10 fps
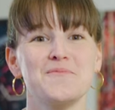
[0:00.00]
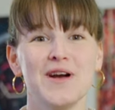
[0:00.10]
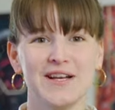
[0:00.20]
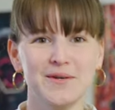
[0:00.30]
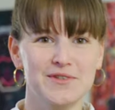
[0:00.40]

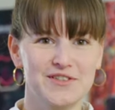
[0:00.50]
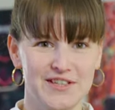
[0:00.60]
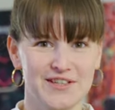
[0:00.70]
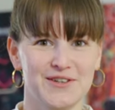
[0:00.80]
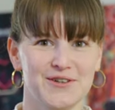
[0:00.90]
My name is
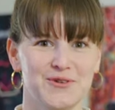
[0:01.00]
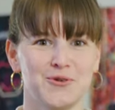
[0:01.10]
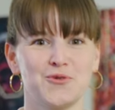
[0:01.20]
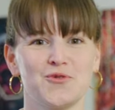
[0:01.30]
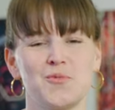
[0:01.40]
Gitte
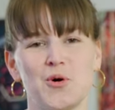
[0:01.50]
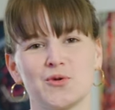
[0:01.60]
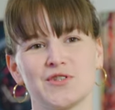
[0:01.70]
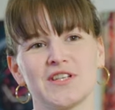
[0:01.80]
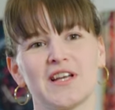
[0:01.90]
Grove
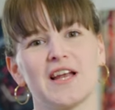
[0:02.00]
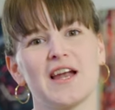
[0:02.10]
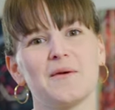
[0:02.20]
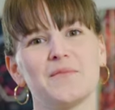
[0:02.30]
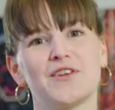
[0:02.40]
Poulsen
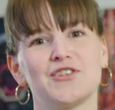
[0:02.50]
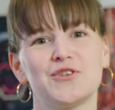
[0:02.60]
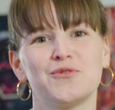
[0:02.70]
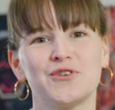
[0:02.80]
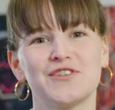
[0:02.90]
and I'm the
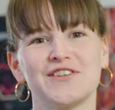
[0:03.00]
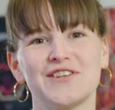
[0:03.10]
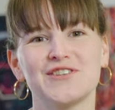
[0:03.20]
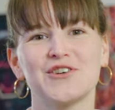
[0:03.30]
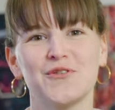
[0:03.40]
Chief
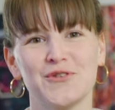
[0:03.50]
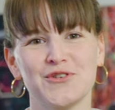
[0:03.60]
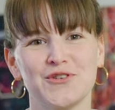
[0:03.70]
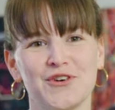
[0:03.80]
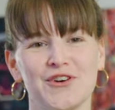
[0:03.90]
Resilience
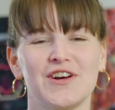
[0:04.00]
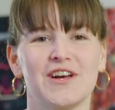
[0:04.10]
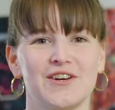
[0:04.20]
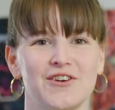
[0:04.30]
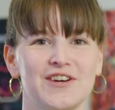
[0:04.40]
Officer
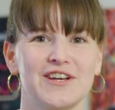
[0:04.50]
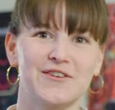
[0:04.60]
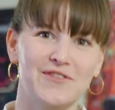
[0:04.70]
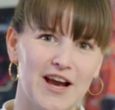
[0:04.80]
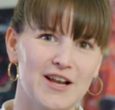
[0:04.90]
here
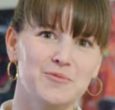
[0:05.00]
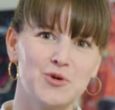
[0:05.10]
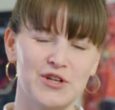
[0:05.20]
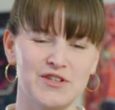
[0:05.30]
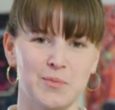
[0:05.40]
in Vejle
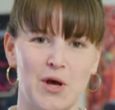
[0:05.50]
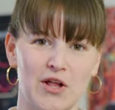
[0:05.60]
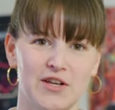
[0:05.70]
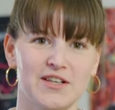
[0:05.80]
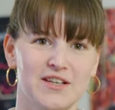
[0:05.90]

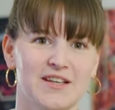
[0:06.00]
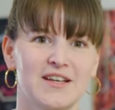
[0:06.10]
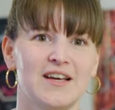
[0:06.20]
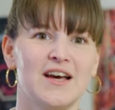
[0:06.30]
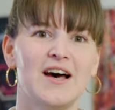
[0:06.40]
Municipality.
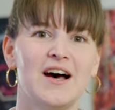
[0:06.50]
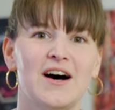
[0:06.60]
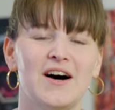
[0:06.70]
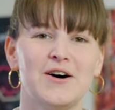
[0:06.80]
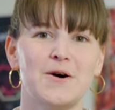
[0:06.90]

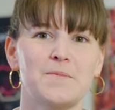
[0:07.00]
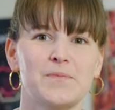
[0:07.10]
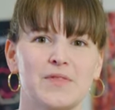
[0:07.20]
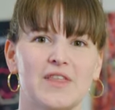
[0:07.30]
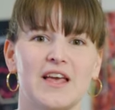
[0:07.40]

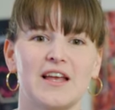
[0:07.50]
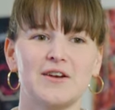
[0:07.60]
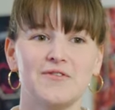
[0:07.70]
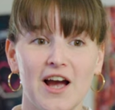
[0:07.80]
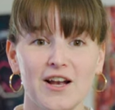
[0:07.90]
Um, and
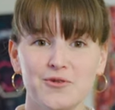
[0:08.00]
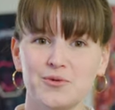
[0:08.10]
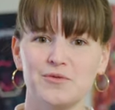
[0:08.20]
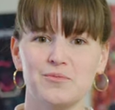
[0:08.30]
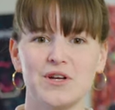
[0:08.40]
in Vejle
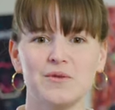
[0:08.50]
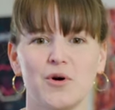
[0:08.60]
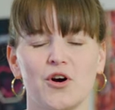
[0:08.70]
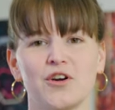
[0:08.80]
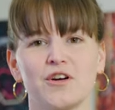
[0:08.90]
we've been
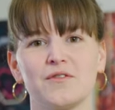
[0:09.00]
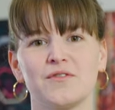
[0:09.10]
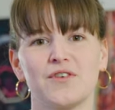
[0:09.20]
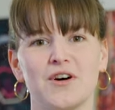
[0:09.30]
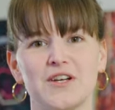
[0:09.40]
part
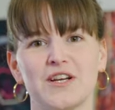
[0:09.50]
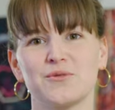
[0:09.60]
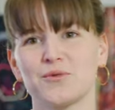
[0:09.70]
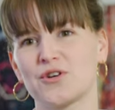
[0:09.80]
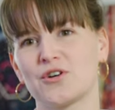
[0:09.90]
of a
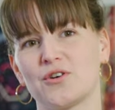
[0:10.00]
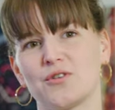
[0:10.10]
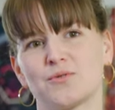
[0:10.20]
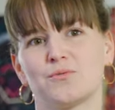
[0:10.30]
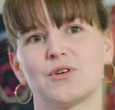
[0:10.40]
network
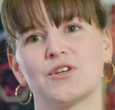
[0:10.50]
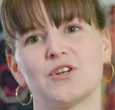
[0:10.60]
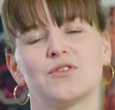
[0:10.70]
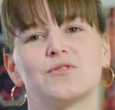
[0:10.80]
called 100